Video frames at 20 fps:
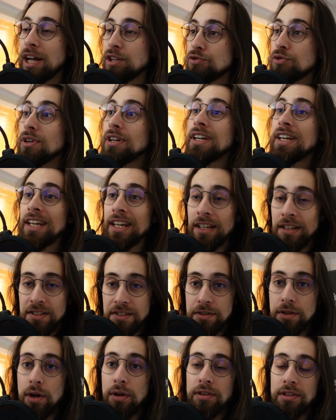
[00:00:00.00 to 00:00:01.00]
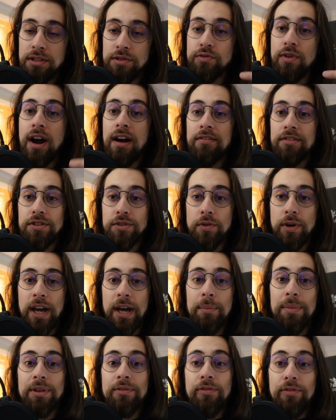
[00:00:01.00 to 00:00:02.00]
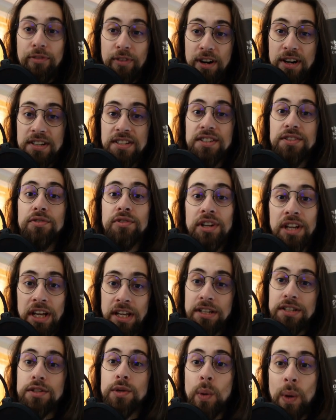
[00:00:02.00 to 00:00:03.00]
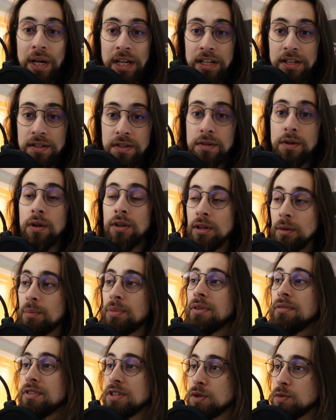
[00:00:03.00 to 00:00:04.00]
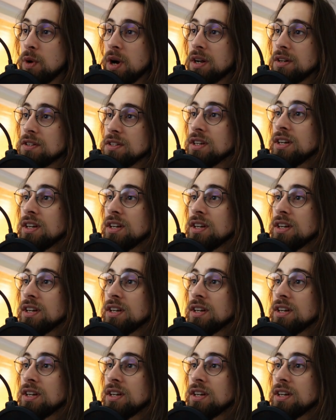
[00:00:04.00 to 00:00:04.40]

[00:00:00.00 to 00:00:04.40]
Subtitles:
to be able to use recording in their mobile or their